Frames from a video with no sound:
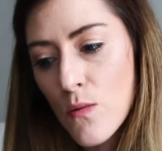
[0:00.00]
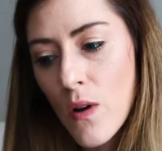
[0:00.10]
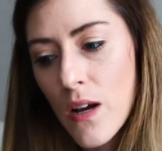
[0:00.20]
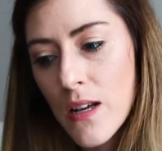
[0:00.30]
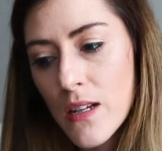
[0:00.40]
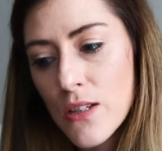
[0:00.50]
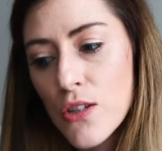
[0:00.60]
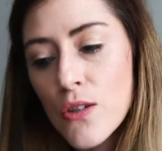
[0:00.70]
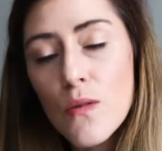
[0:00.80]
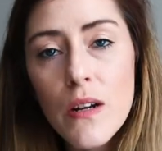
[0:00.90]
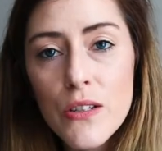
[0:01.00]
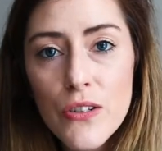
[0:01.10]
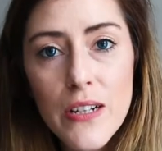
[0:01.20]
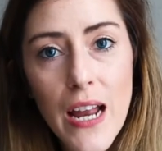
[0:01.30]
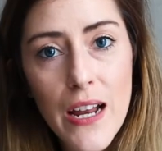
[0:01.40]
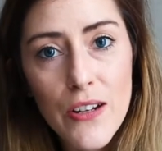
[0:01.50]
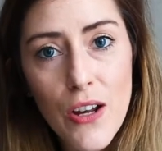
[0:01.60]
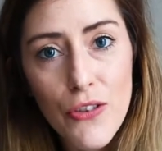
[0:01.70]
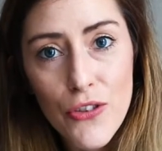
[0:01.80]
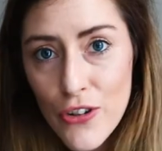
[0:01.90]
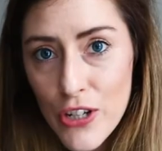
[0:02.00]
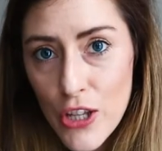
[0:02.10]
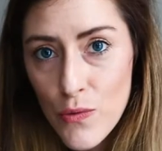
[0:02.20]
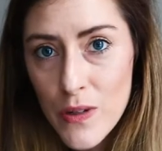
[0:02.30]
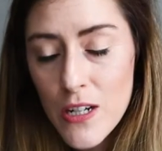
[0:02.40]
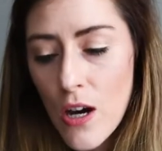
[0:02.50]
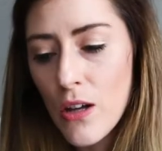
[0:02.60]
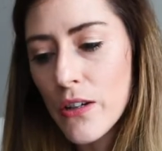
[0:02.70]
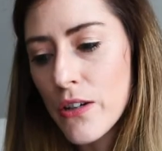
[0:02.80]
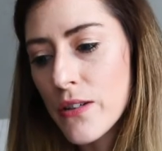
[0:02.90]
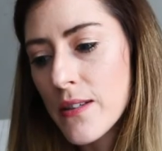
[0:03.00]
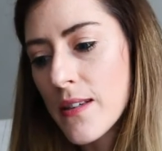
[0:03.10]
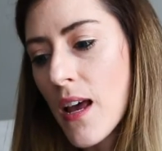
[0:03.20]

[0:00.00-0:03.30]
was $233.